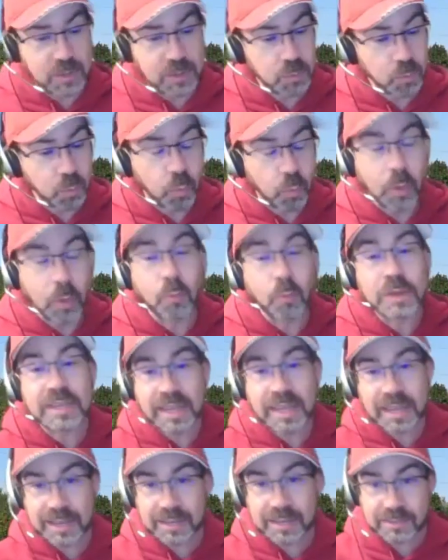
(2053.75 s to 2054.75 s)
what we
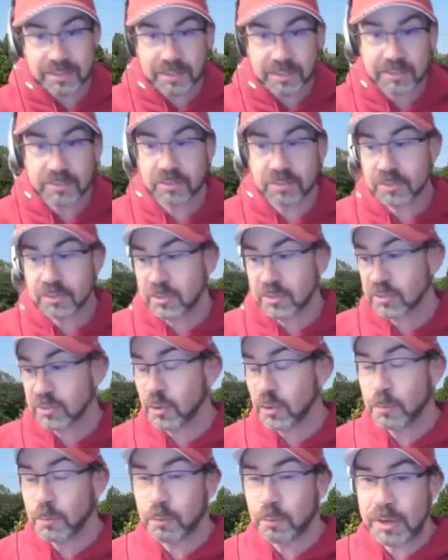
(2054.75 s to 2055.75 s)
can to, let's just
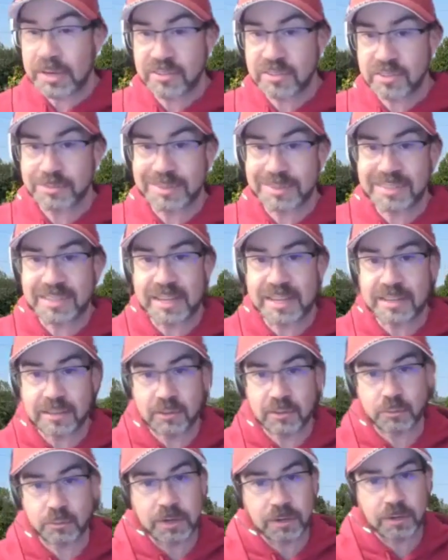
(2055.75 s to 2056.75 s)
go break some
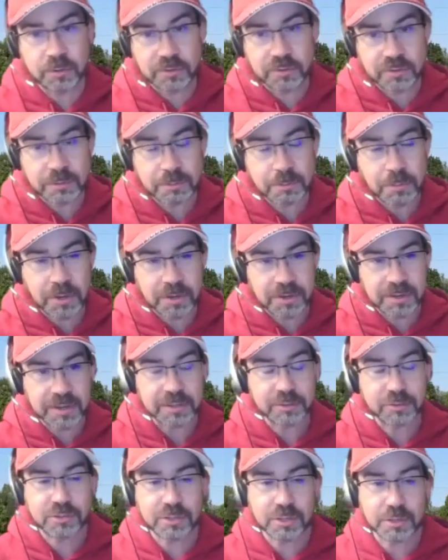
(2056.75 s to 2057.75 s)
attendance records at the BART
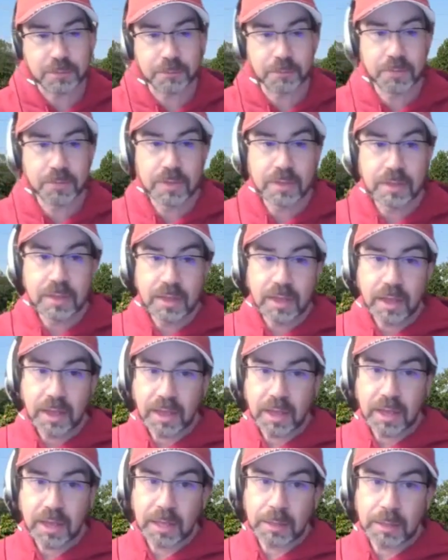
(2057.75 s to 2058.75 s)
next year.
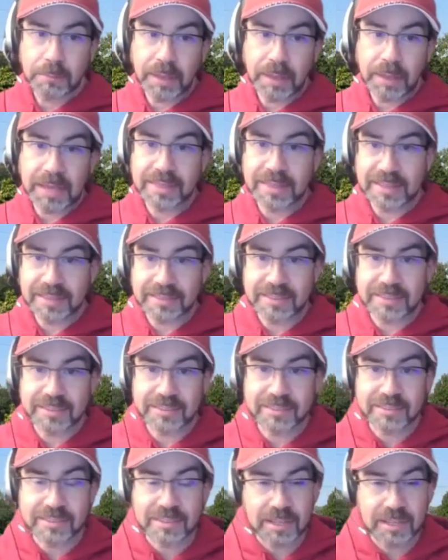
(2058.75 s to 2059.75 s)
I think
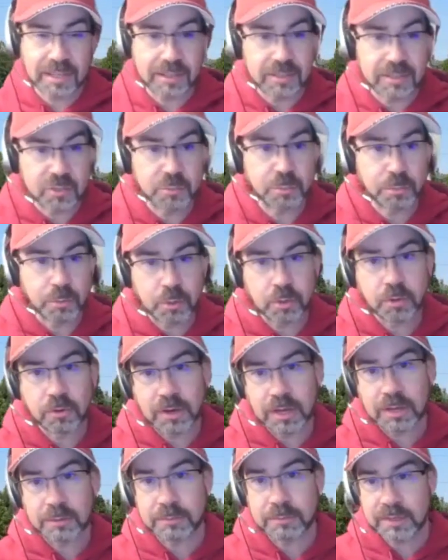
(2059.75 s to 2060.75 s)
this
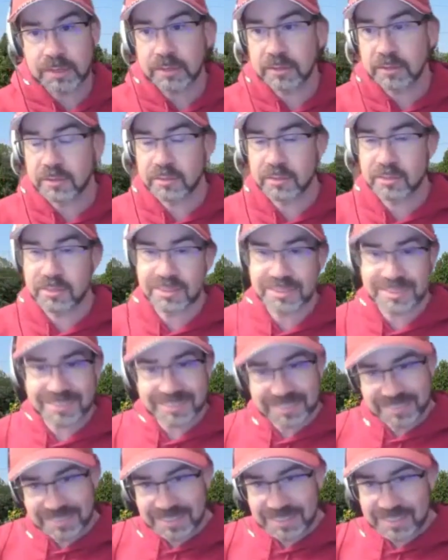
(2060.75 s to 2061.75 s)
program is
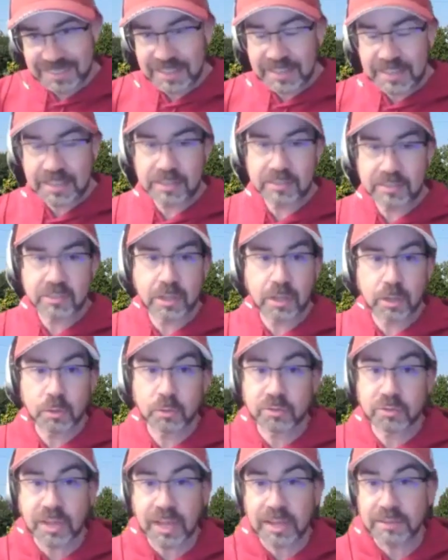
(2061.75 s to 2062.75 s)

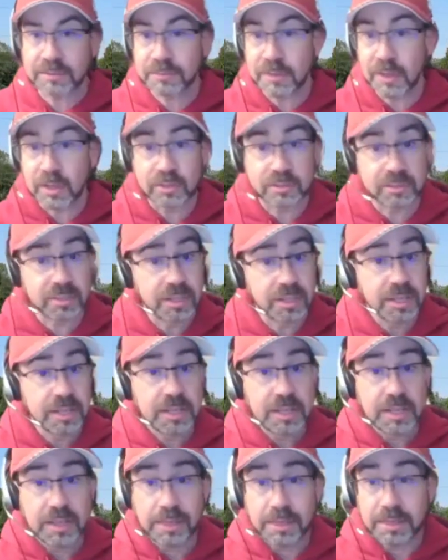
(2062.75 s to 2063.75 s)
close. I felt
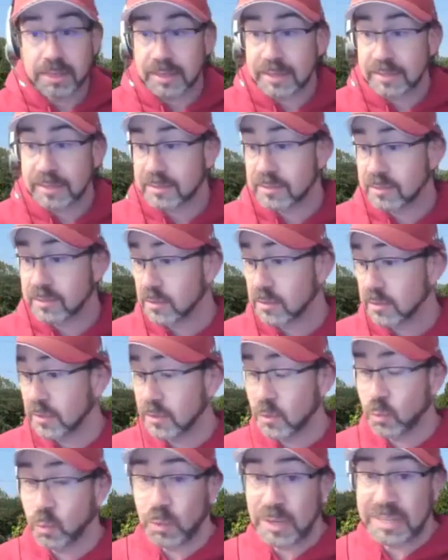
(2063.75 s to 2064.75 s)
that
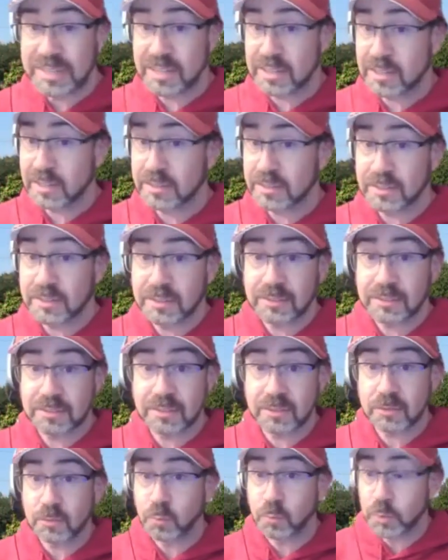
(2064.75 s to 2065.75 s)
we did a
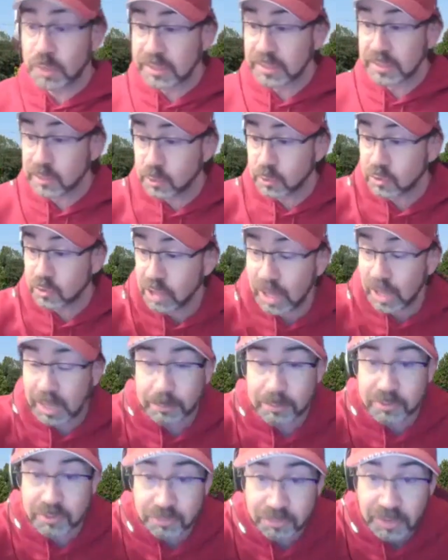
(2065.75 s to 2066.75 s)
really good
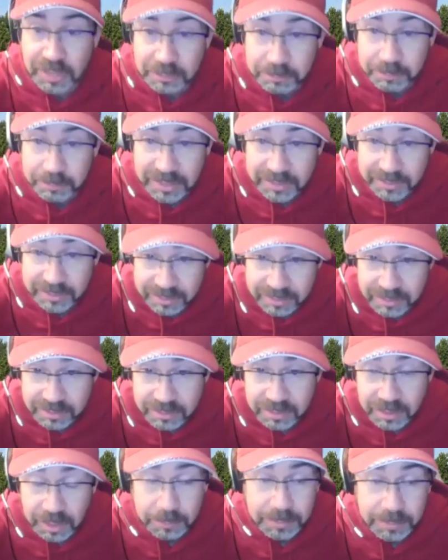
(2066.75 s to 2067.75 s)
job as a fan base
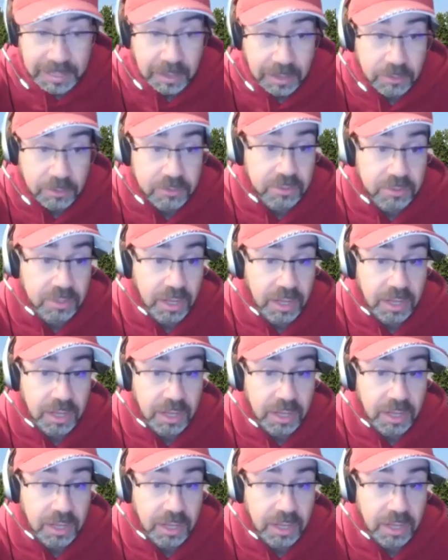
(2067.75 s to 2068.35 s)
coming out